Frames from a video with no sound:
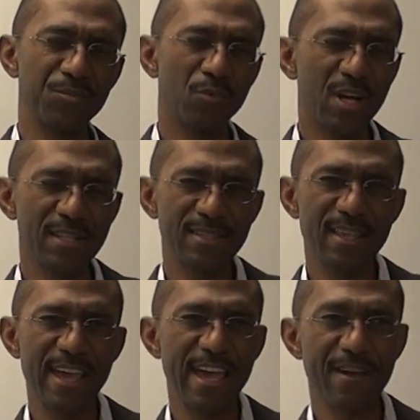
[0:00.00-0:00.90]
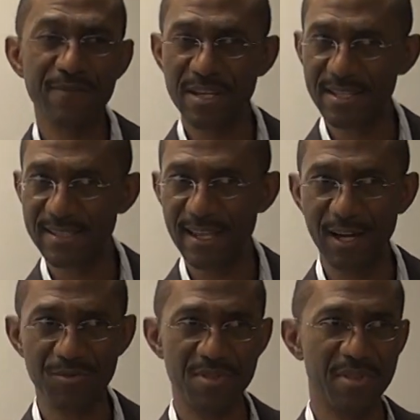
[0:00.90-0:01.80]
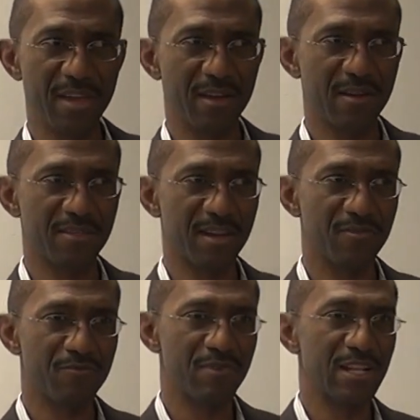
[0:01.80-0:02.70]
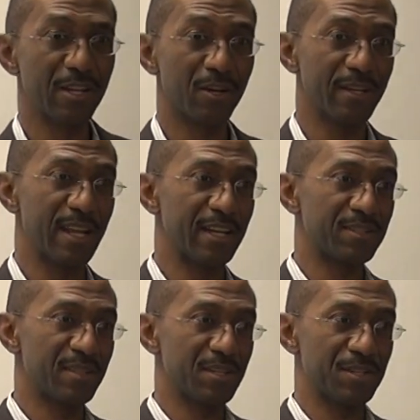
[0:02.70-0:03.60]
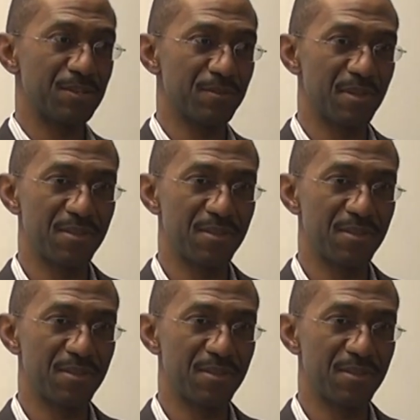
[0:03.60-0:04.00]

what's the evidence out there that really connects this to the